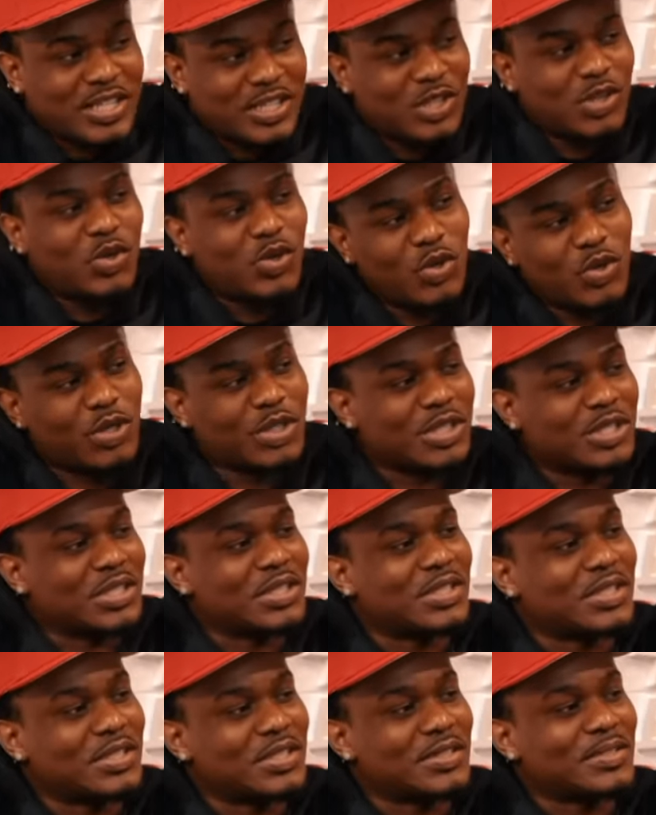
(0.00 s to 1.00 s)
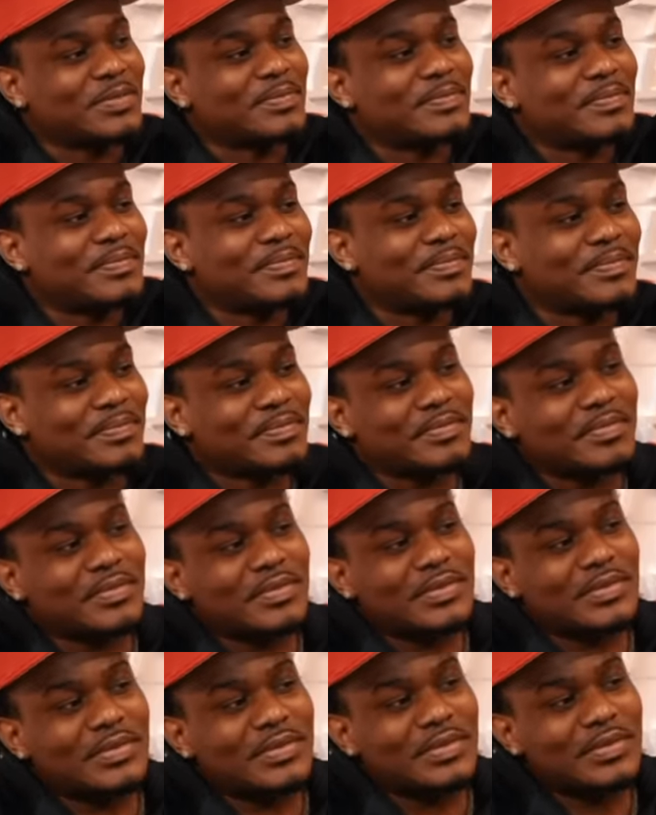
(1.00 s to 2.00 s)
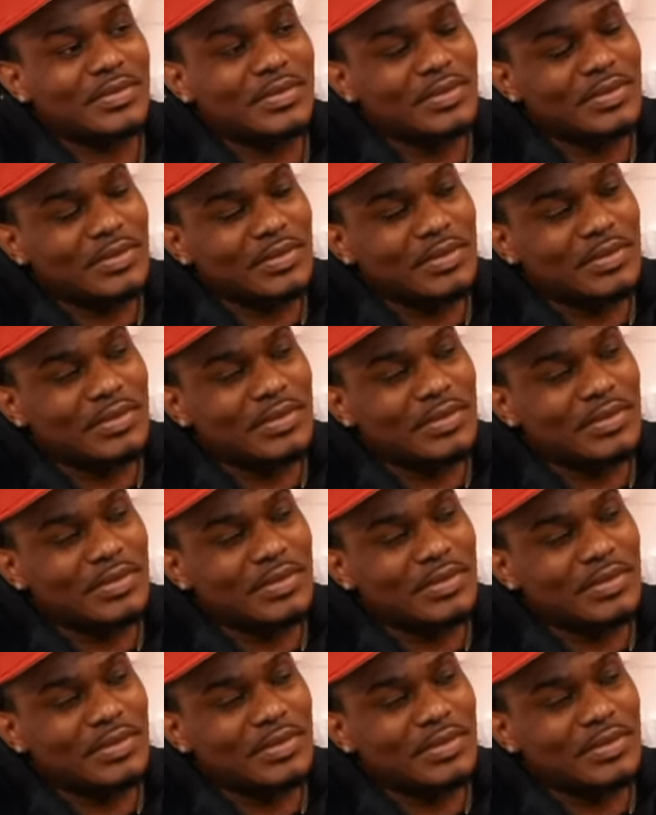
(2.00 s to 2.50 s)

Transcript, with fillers: That's what you're trying Udas. to. so you got to say if we